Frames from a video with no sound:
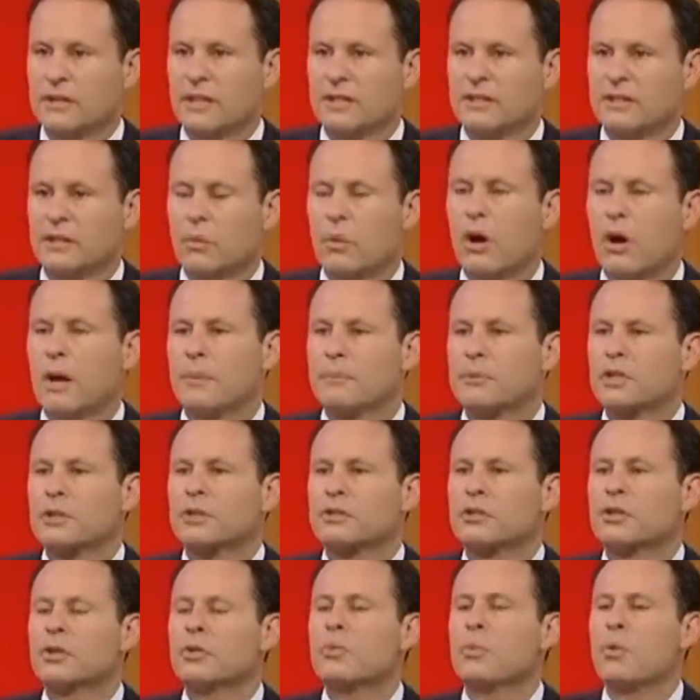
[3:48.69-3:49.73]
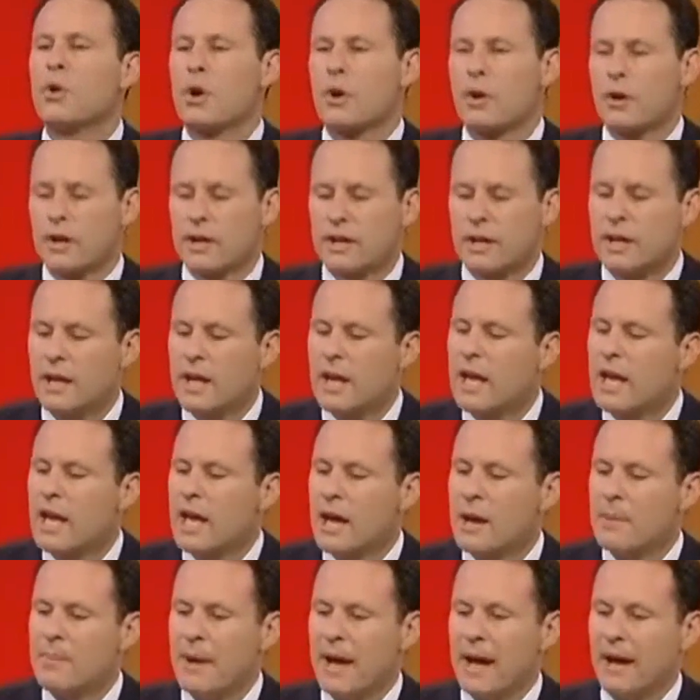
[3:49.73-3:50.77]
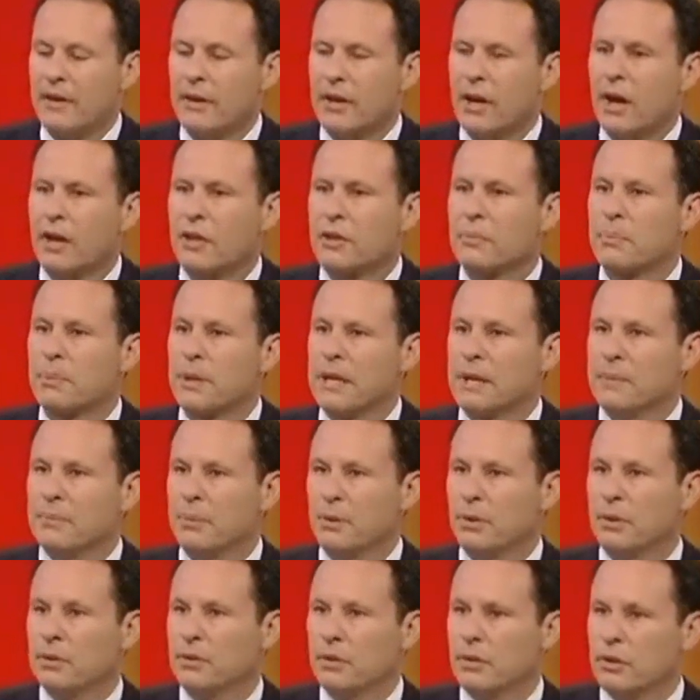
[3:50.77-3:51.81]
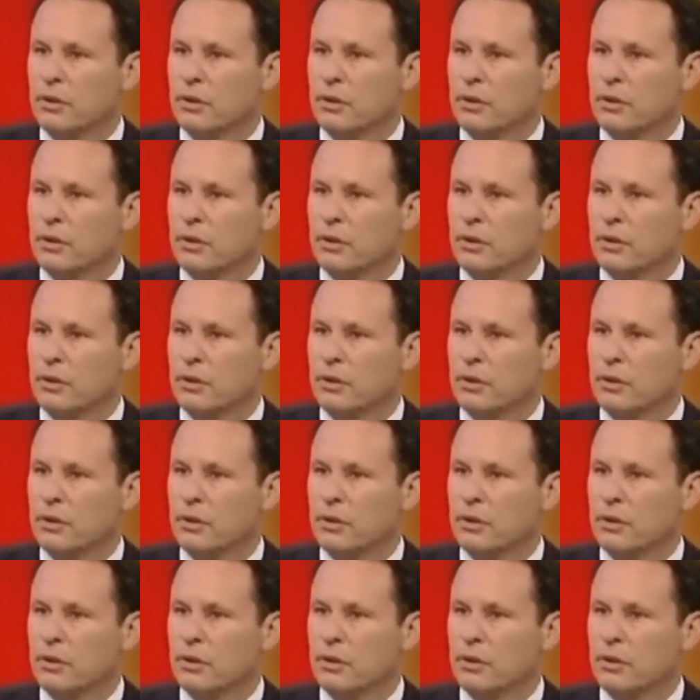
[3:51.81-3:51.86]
They said, well, I'm just too worried about other people